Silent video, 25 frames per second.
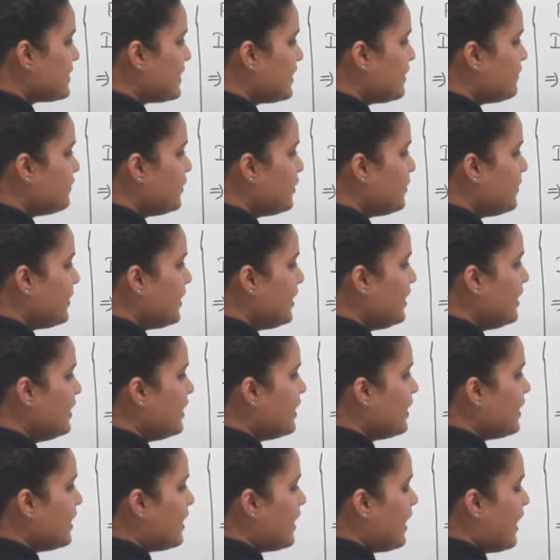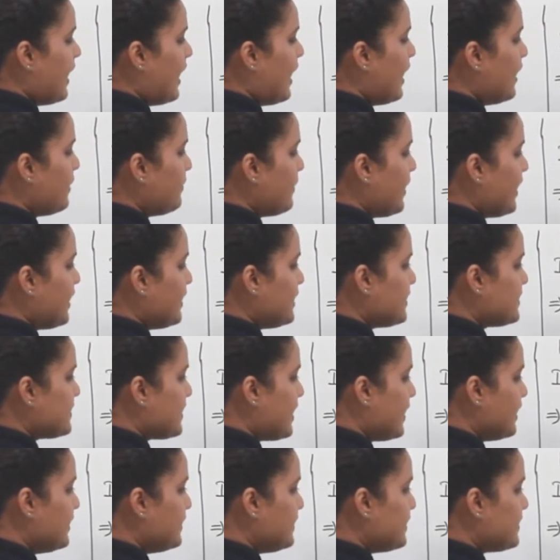it will be r minus
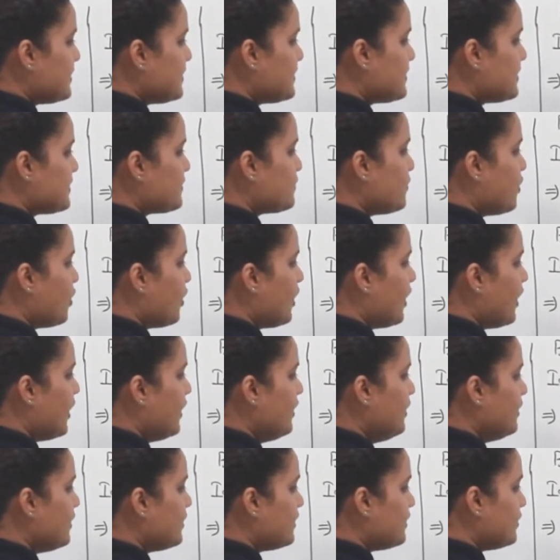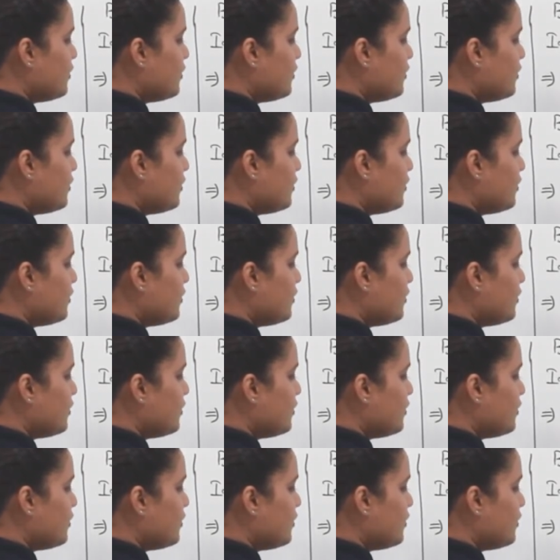r, this is a small r,